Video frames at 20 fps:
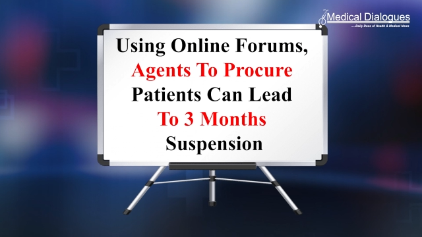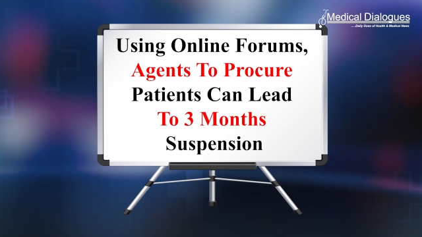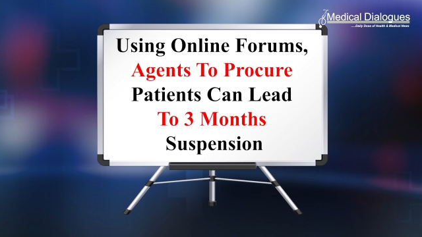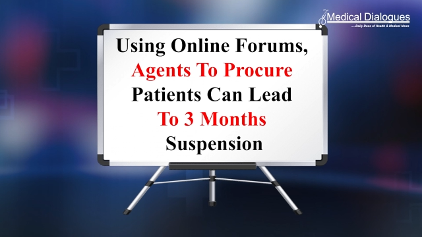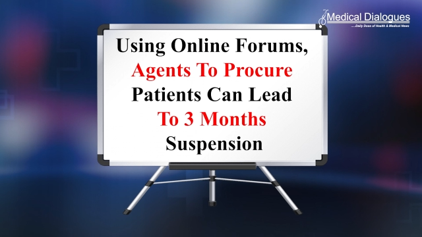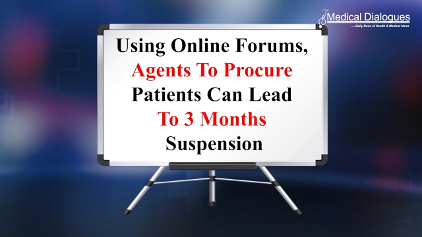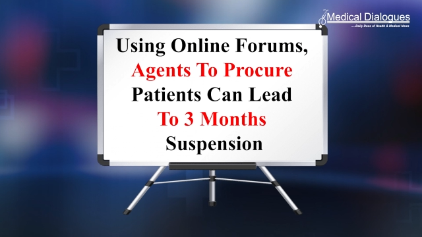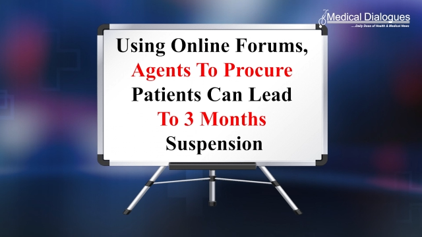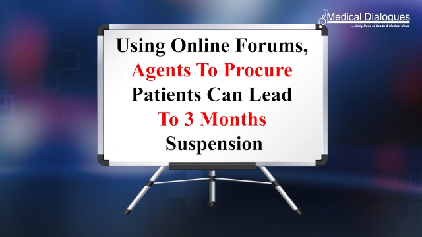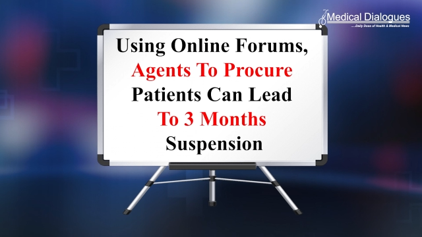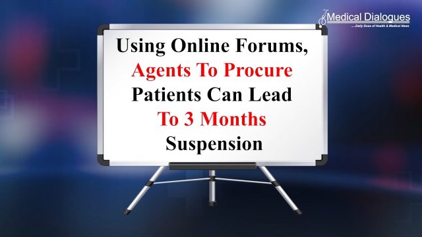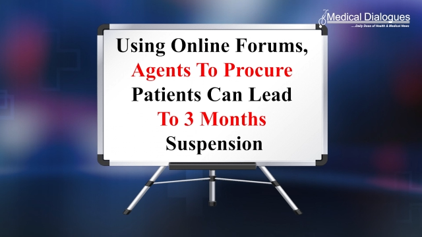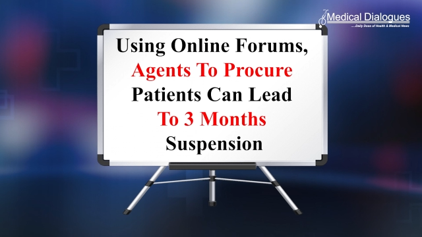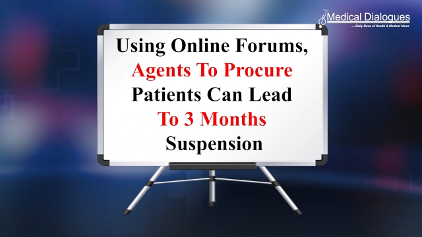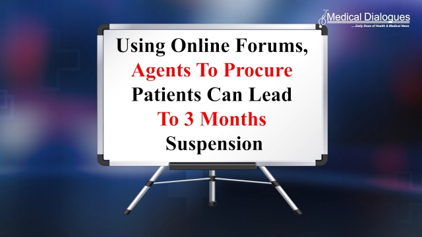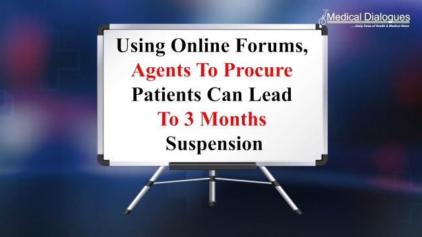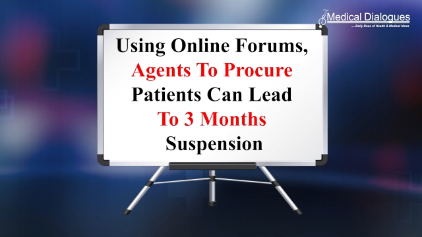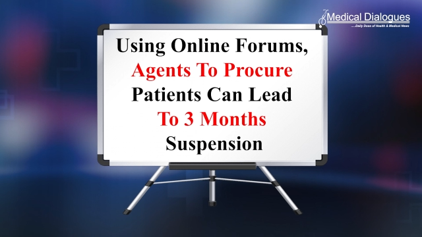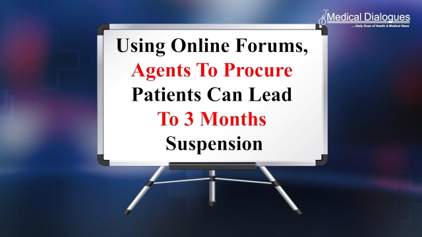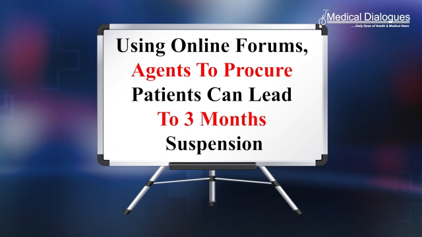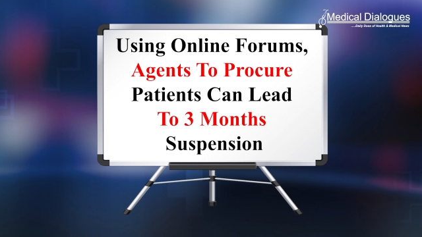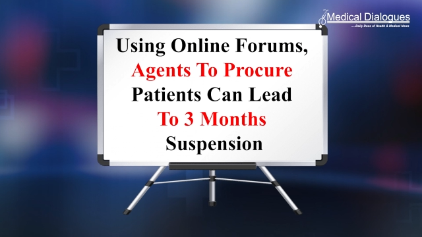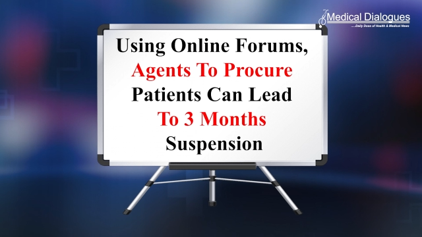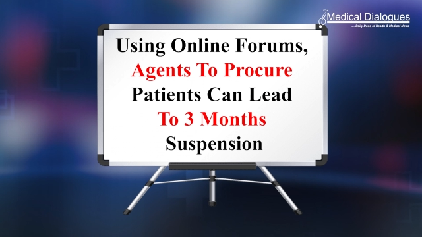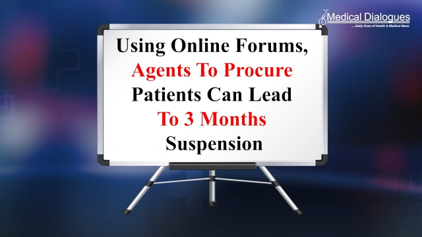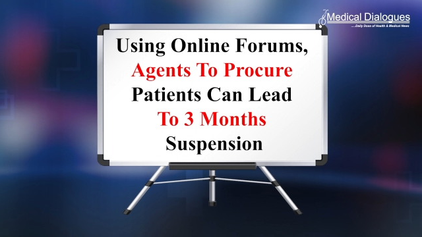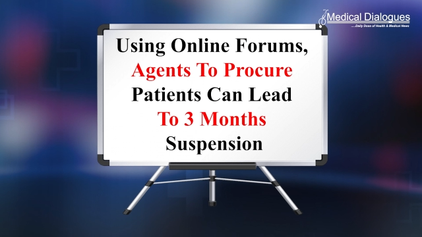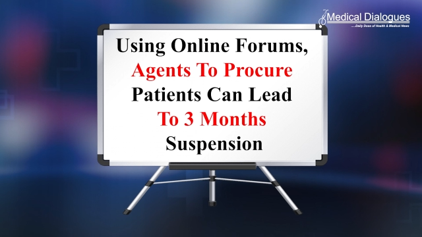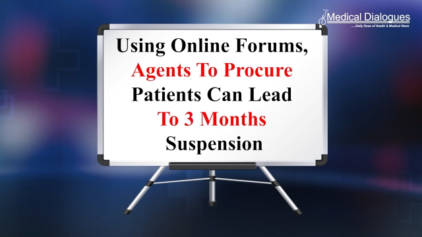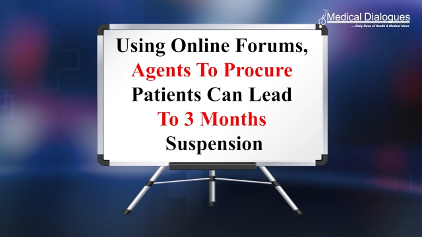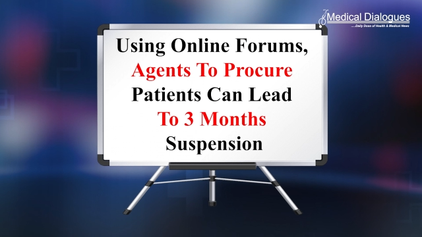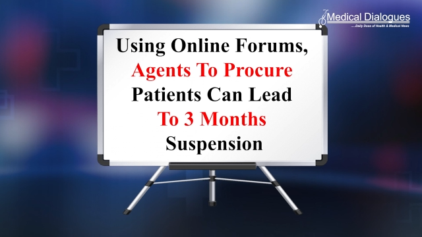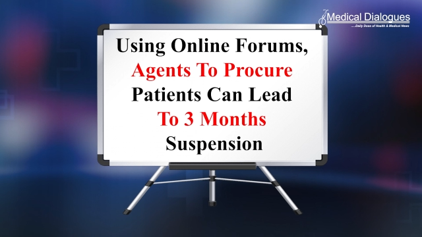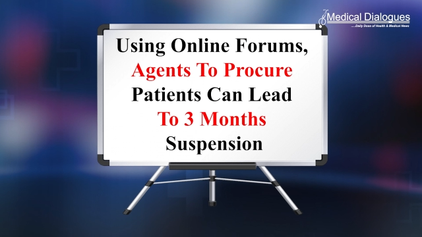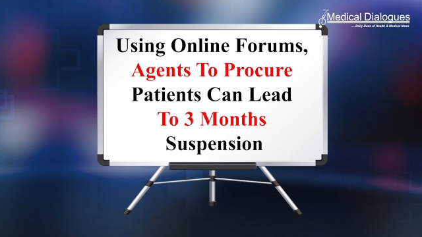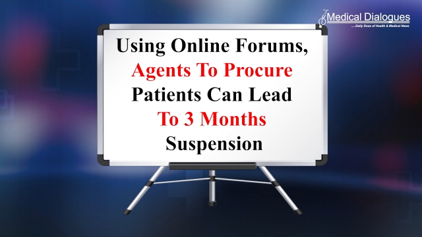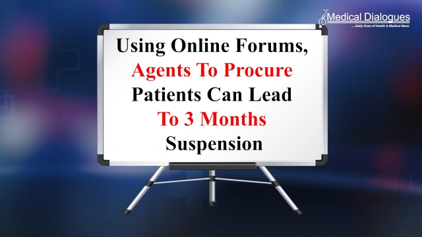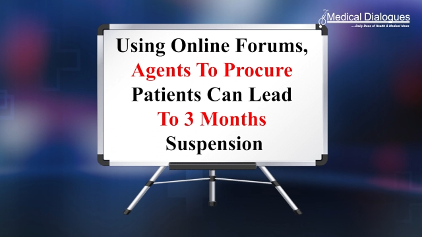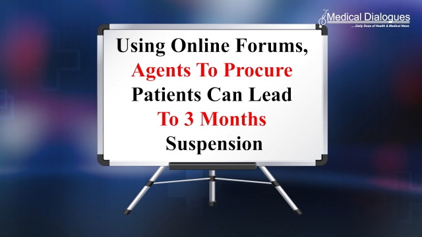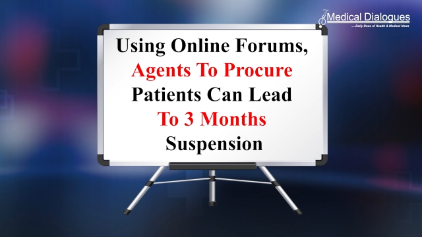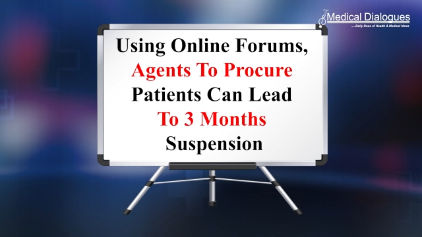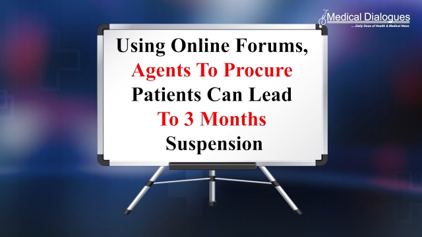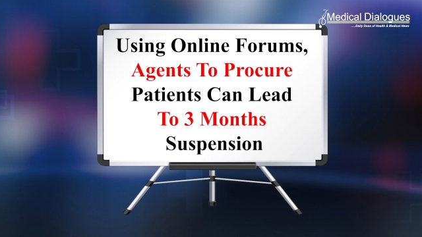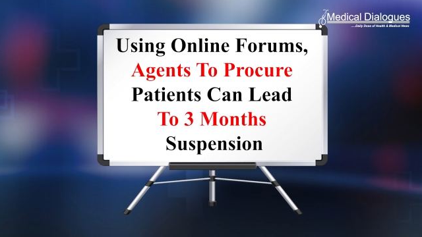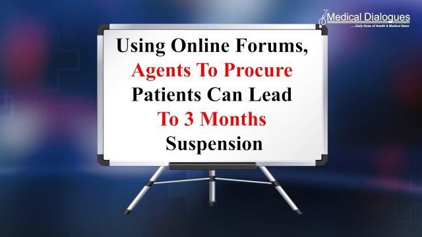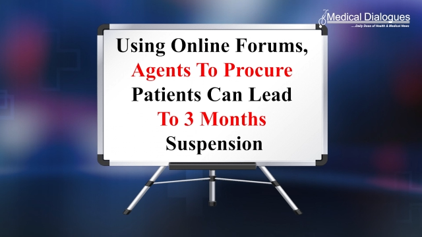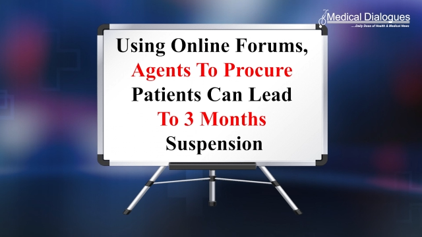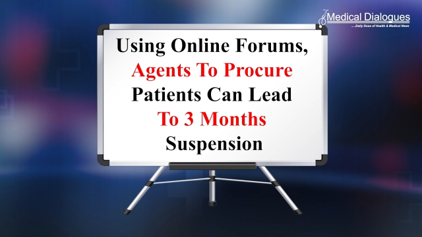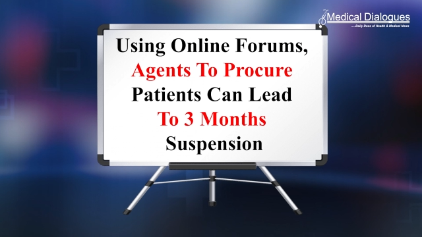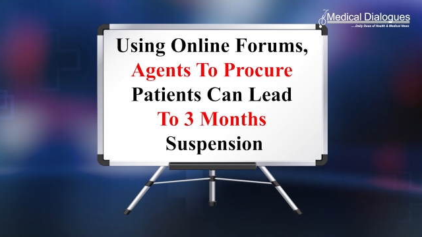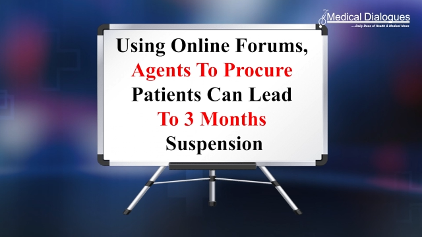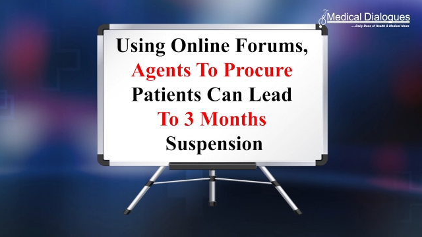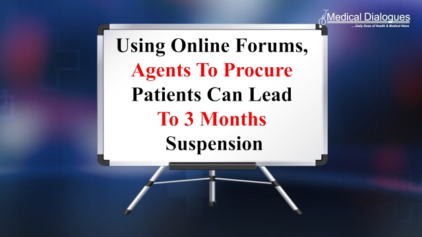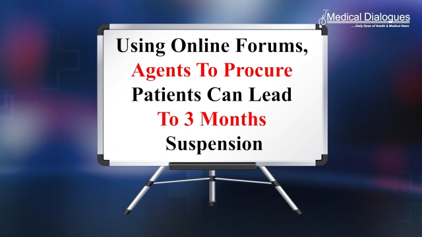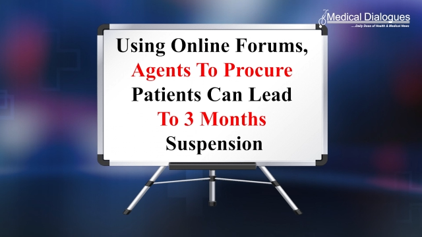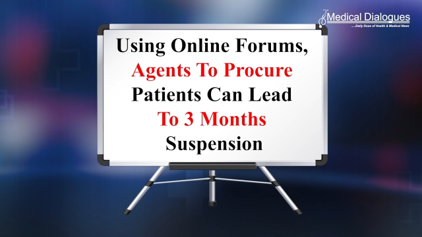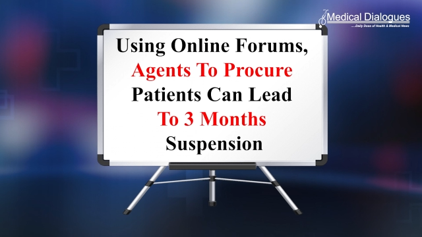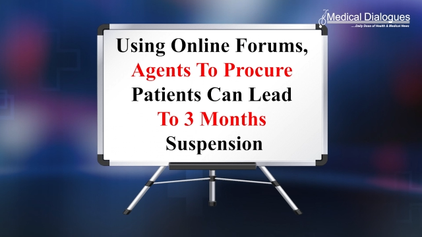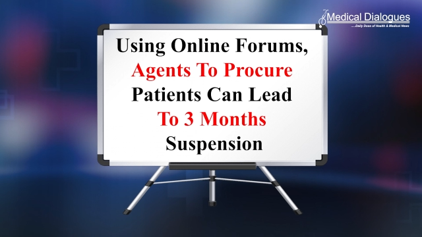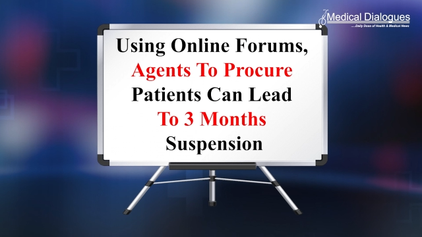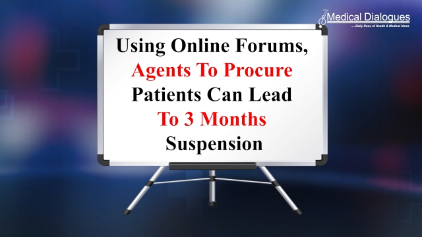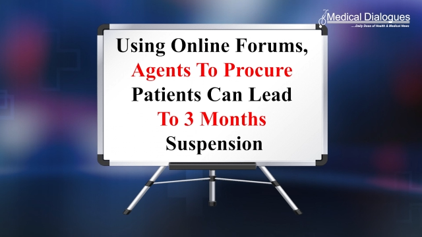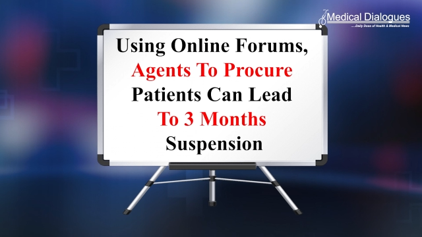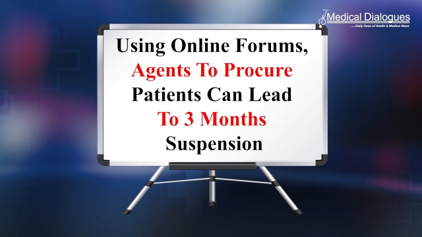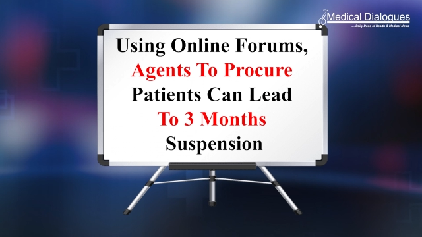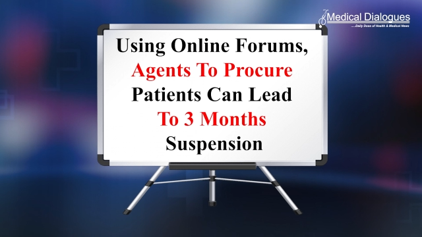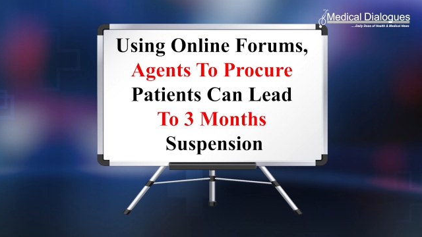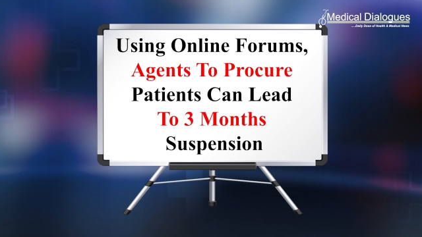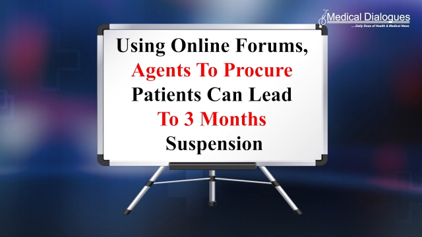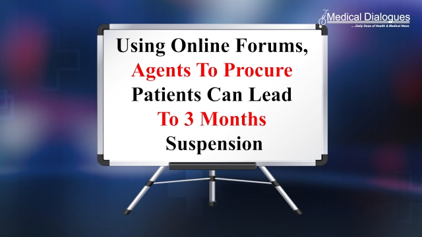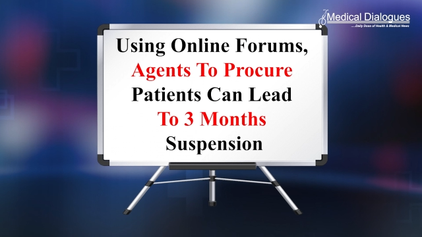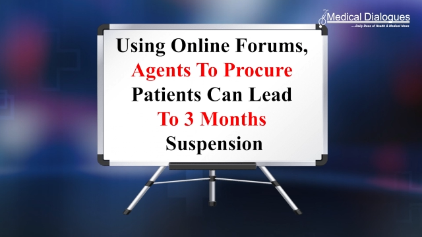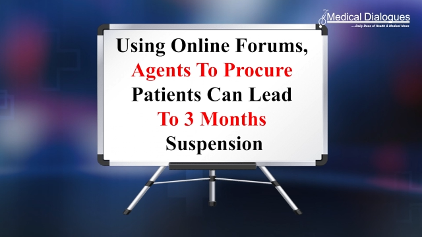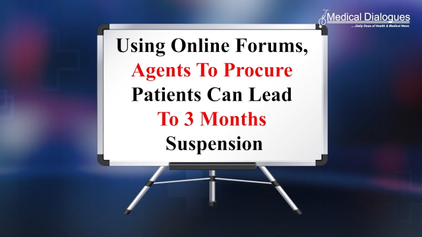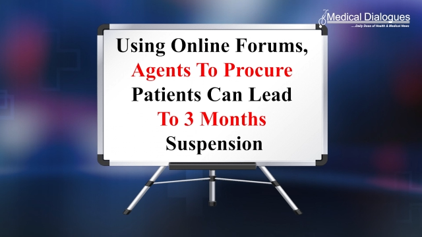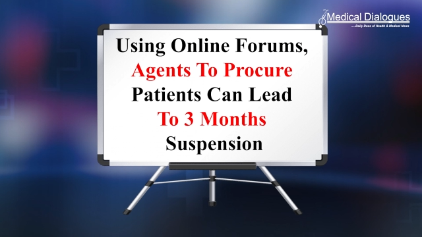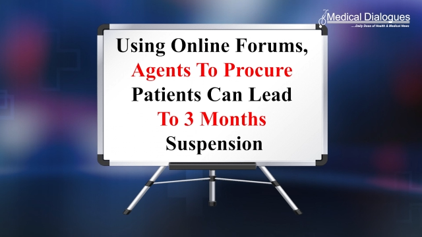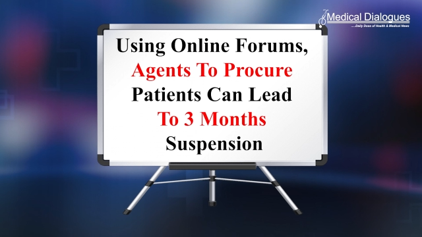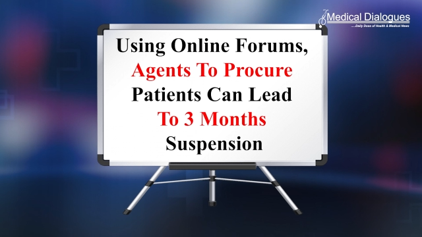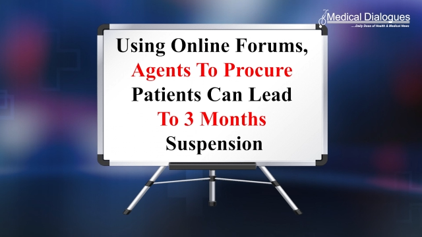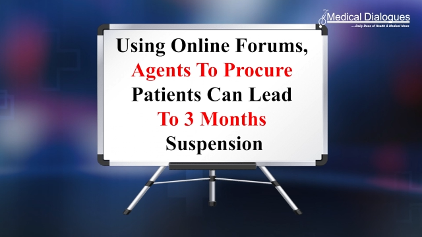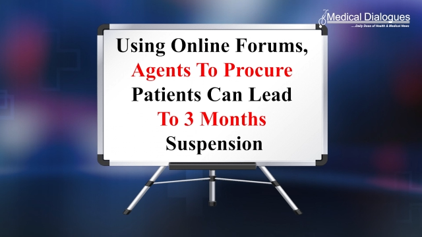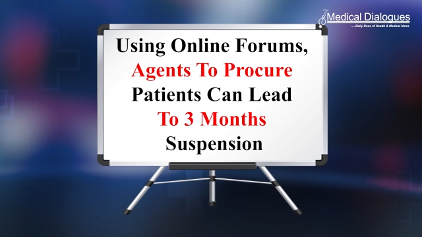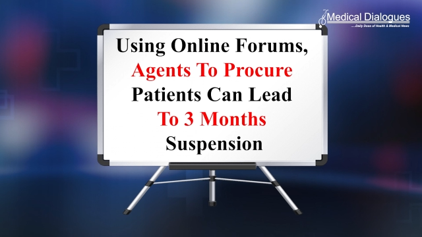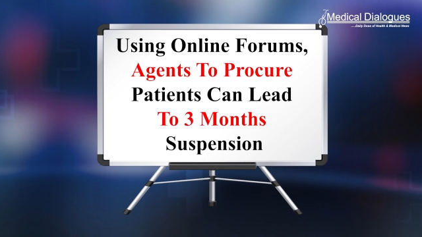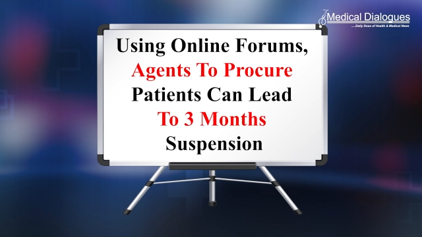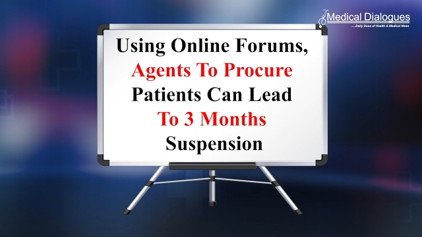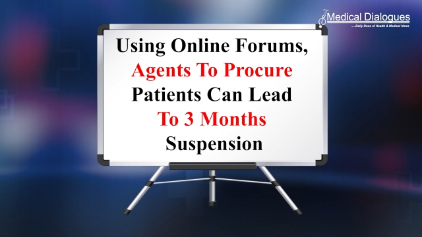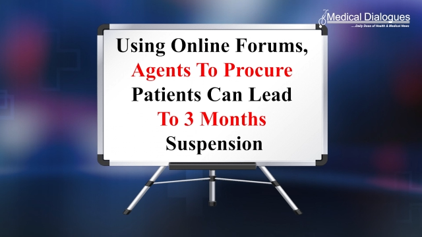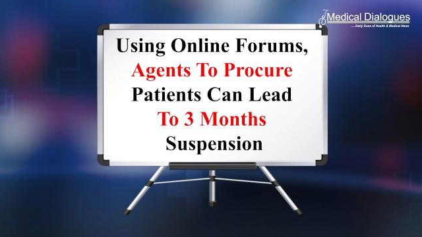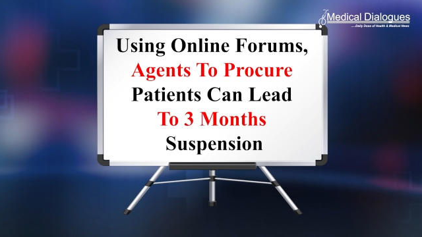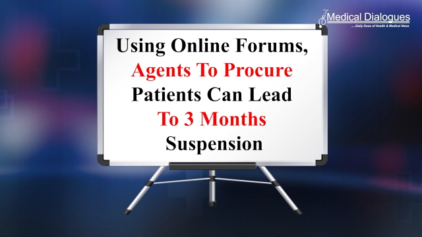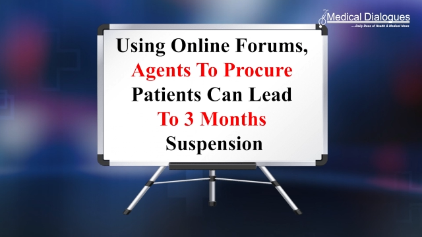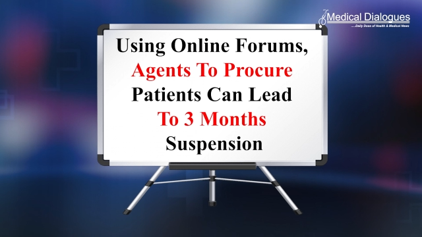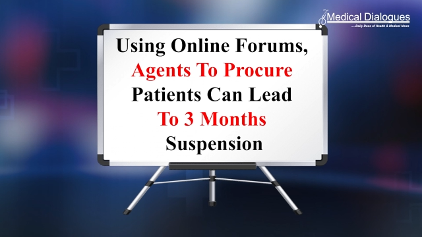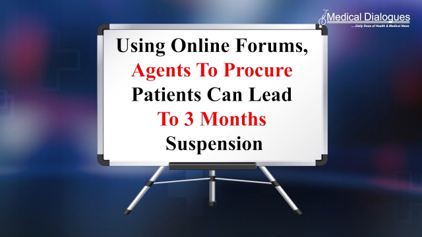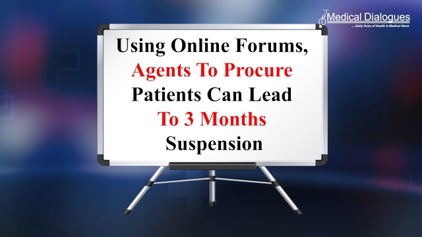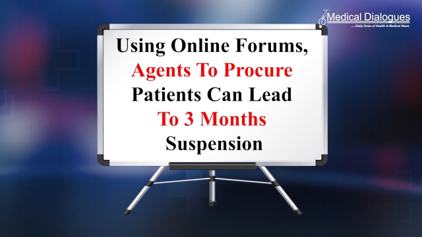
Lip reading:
Nobody's mouth can be seen.